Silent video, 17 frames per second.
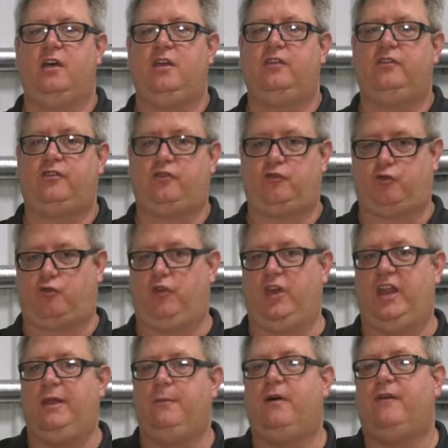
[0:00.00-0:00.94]

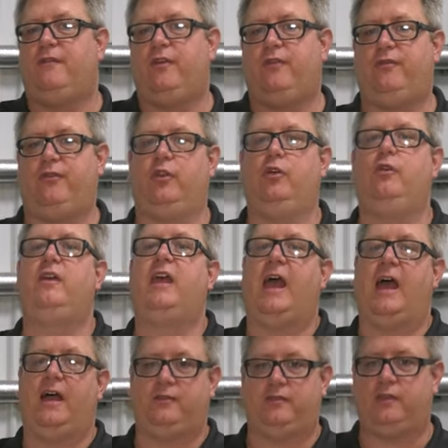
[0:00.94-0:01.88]
stream of the flue
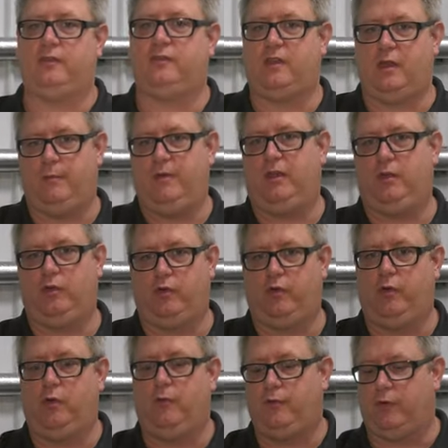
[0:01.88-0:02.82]
gases coming
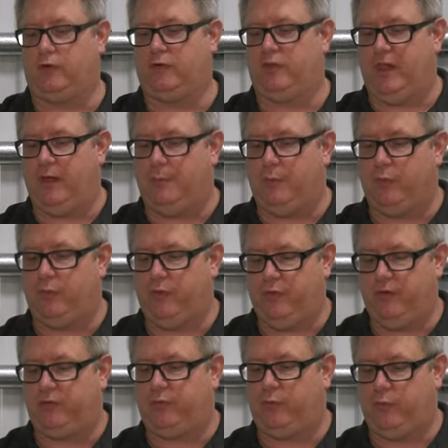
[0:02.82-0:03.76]
through, for example,
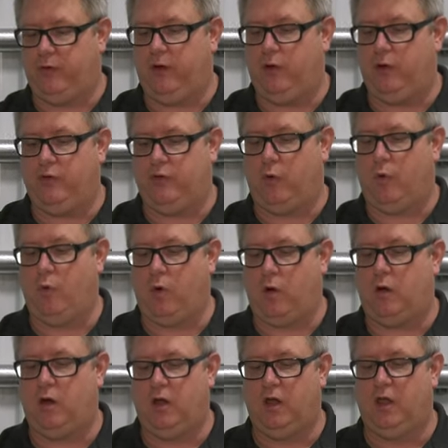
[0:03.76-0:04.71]
this rear
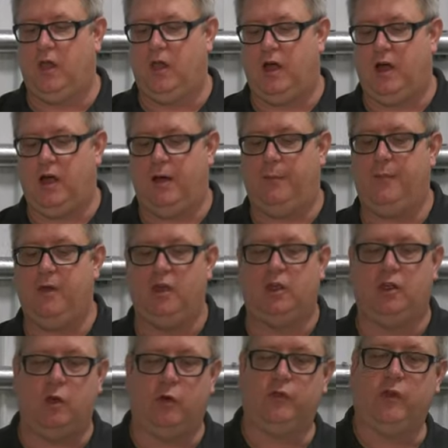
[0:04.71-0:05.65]
door
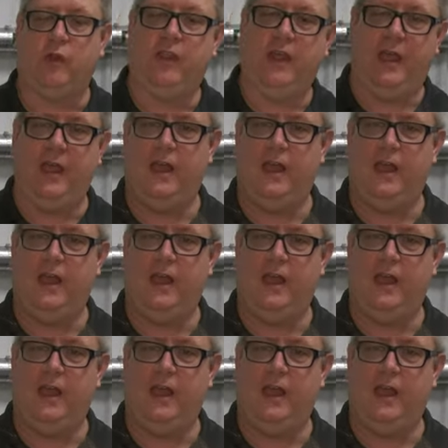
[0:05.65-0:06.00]
goes on the